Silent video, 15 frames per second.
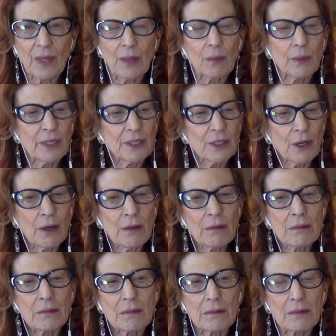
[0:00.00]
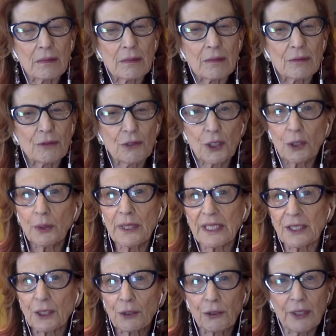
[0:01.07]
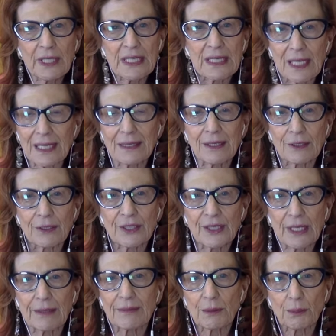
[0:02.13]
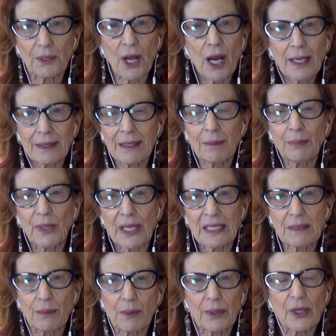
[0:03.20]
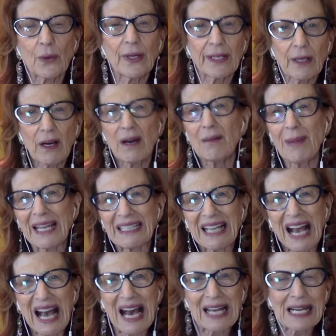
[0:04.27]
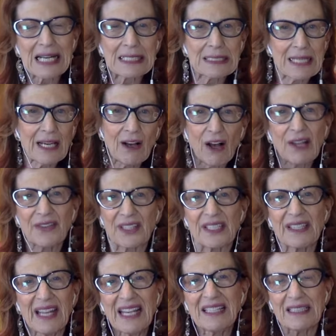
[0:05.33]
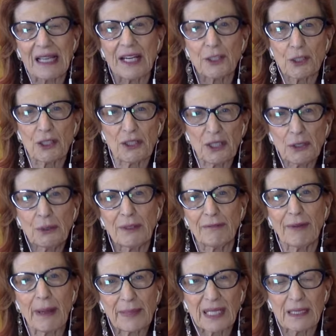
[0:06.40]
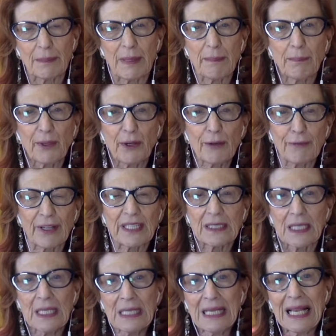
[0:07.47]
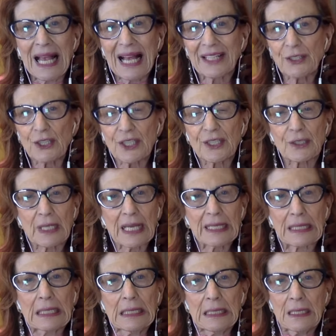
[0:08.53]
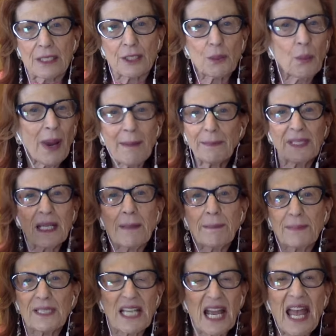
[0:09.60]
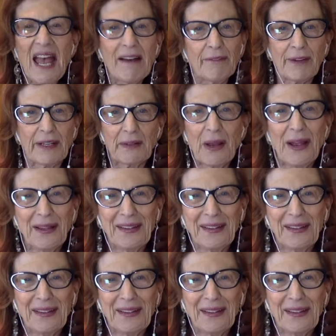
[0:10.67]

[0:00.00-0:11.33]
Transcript: We don't do it to criticize ourselves. We're not in a place where we're going, oh my God, I see all the things I should do if I'm going to be perfect and just get swept up to heaven